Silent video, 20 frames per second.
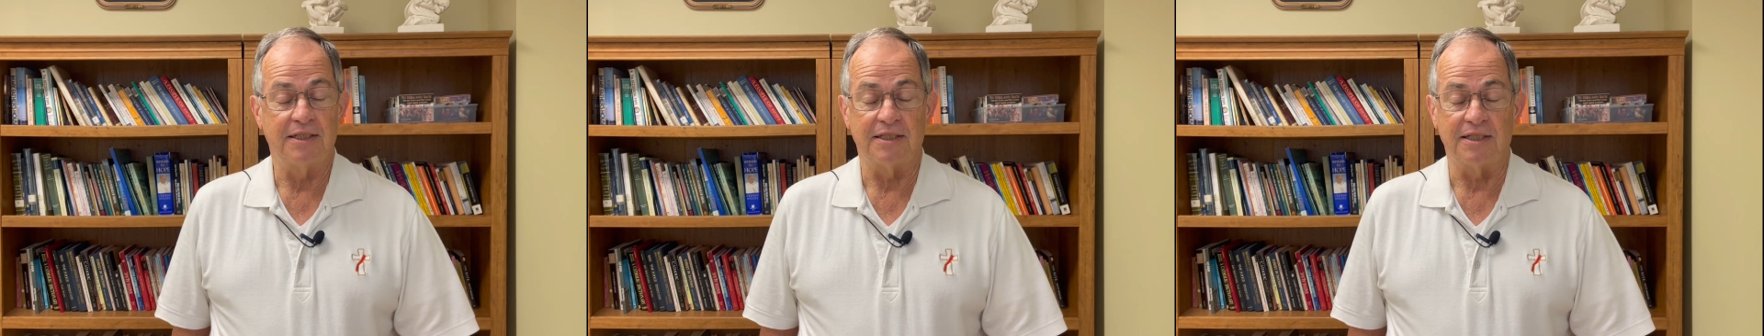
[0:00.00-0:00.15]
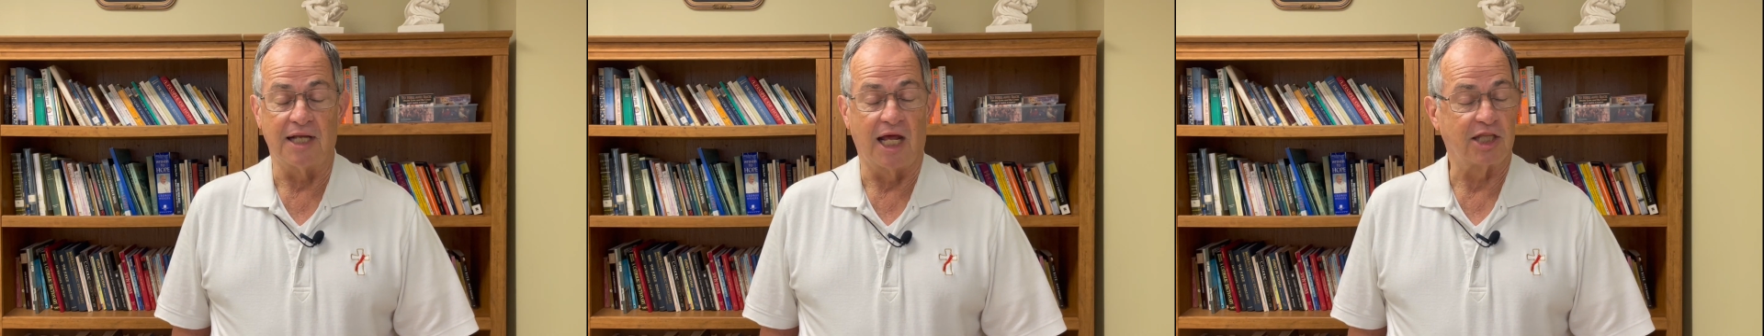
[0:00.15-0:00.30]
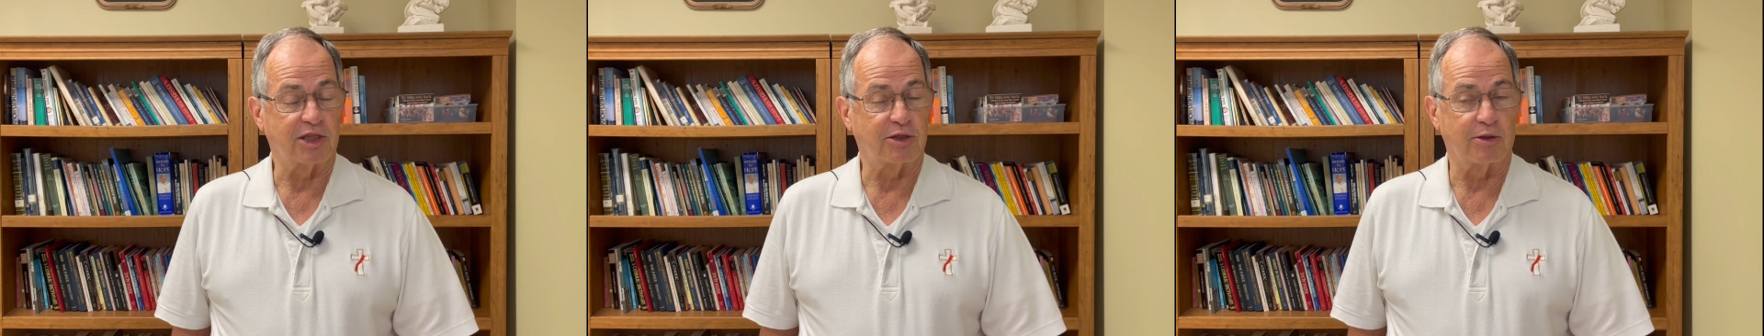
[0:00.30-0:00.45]

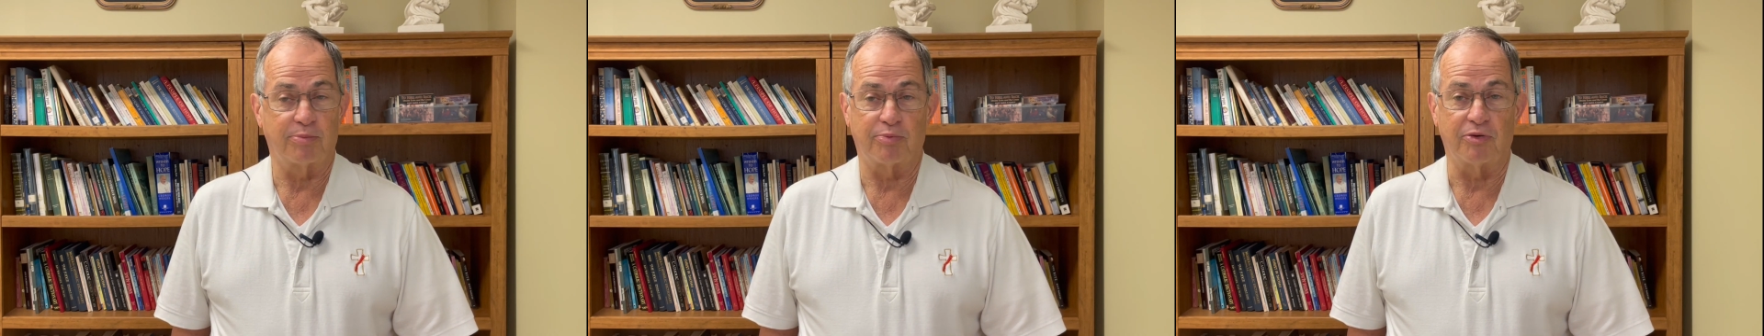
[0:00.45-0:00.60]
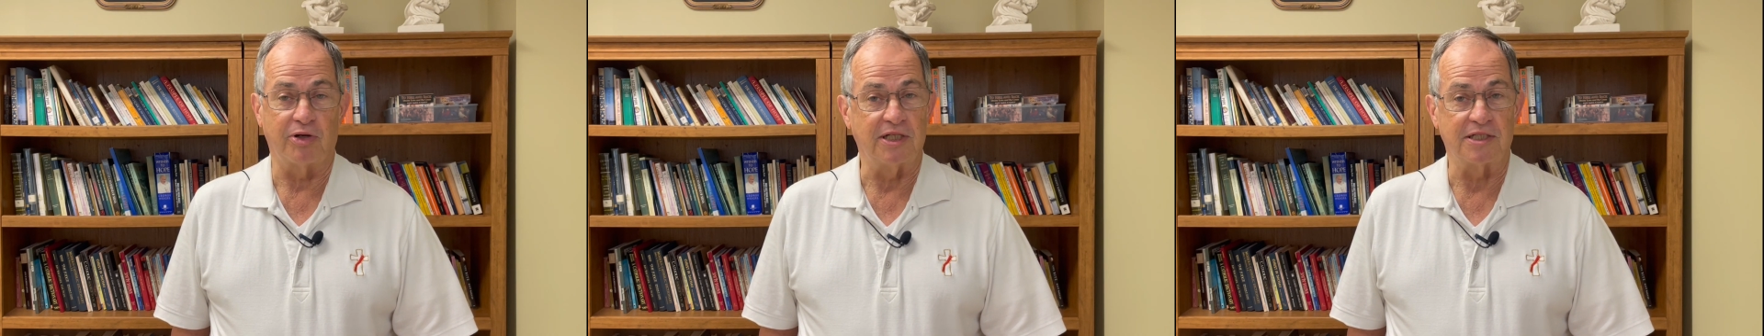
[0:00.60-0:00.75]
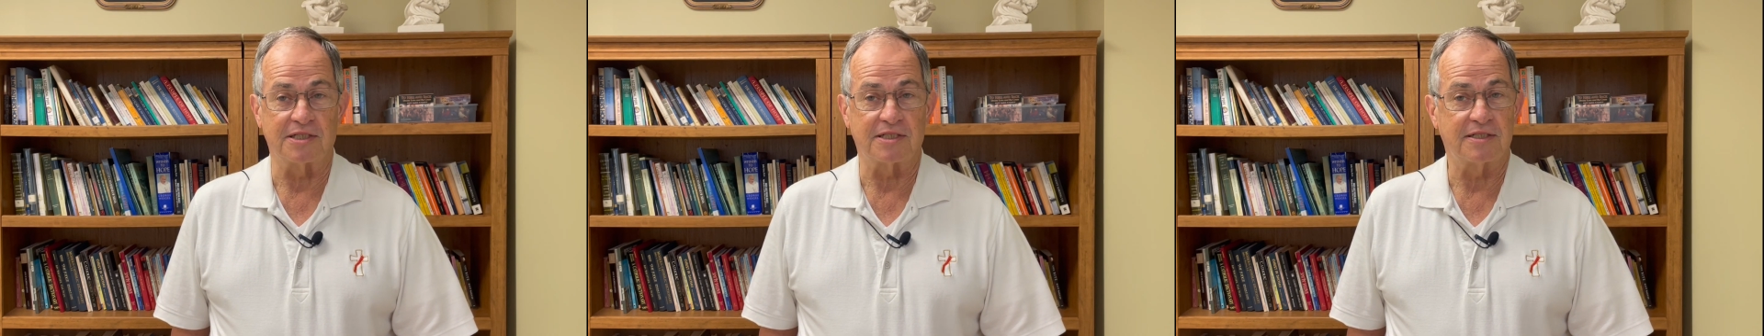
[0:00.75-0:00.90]
not the
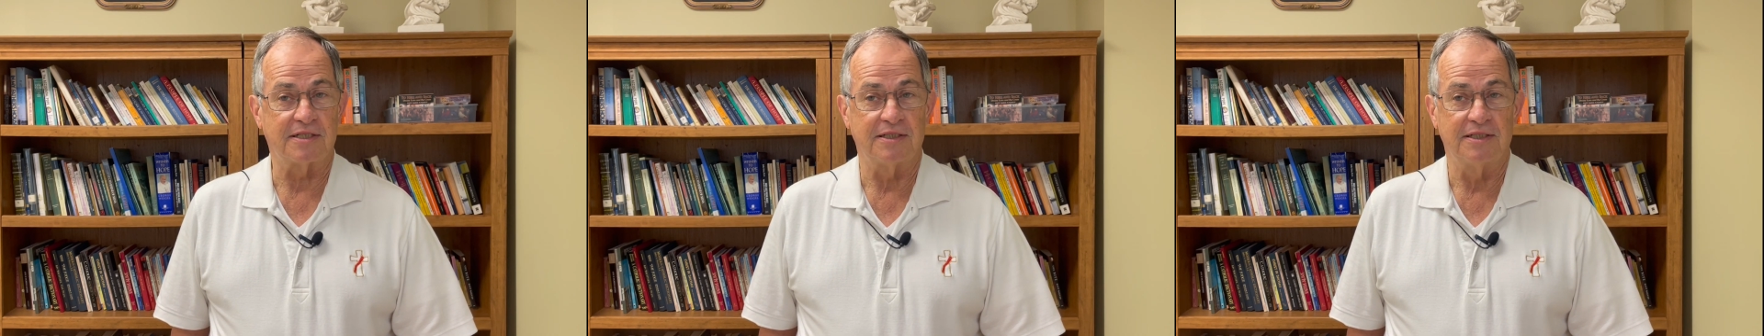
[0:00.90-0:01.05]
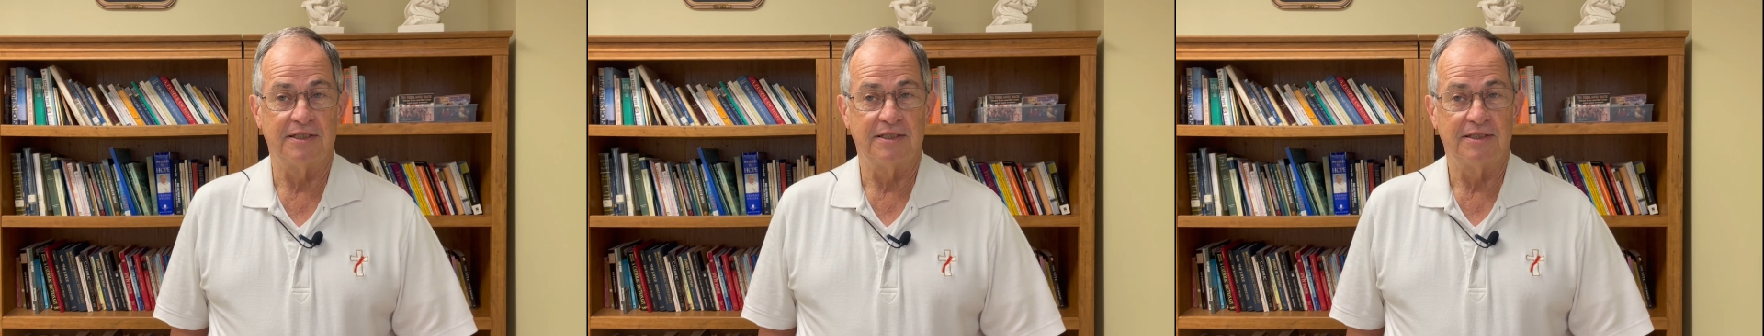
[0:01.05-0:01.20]
priest,